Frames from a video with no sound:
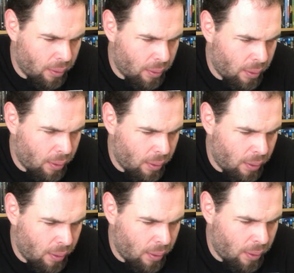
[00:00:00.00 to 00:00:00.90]

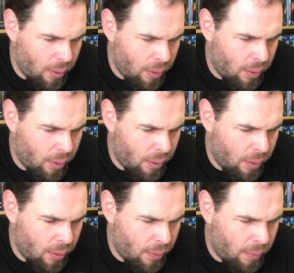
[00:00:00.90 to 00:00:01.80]

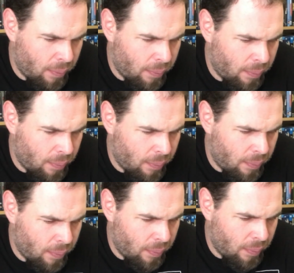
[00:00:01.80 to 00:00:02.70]

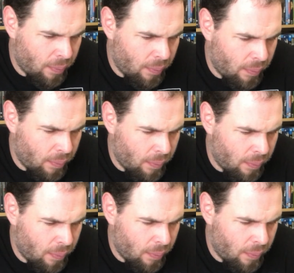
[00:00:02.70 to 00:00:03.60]

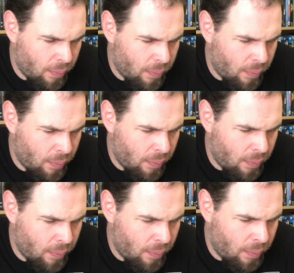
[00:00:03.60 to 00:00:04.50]

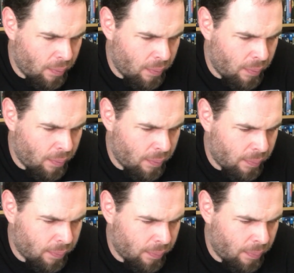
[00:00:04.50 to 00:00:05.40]

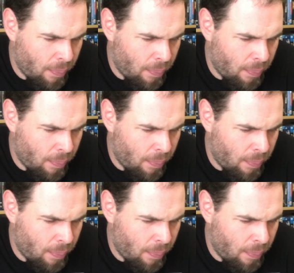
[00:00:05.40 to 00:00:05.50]
[no speech]